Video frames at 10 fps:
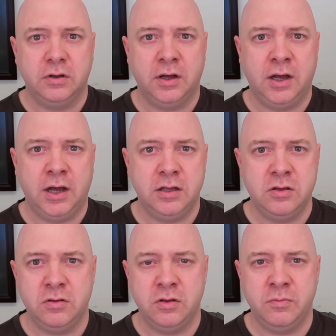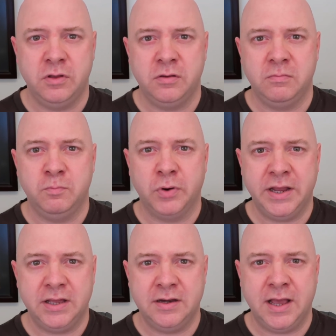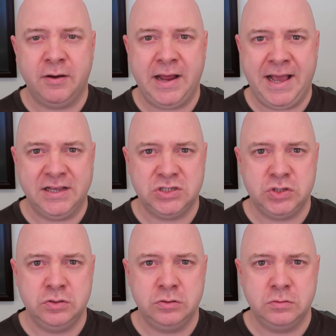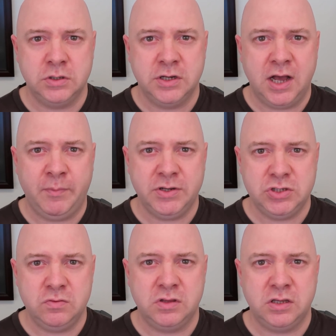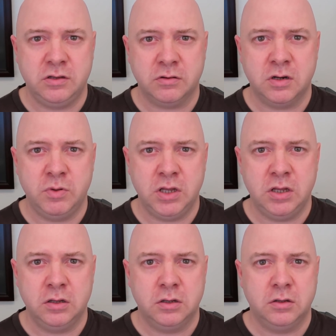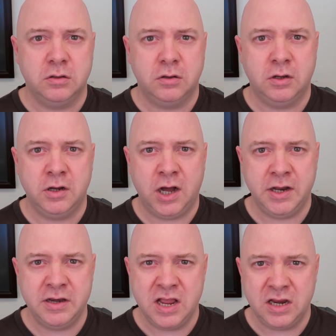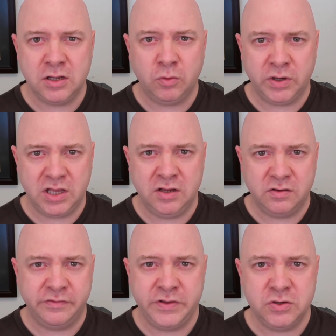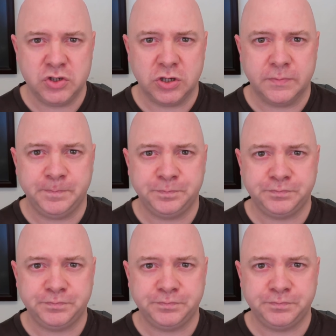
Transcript: uh, you, you, you, break it down as to how much you think you're going to be uh, needing going into the future.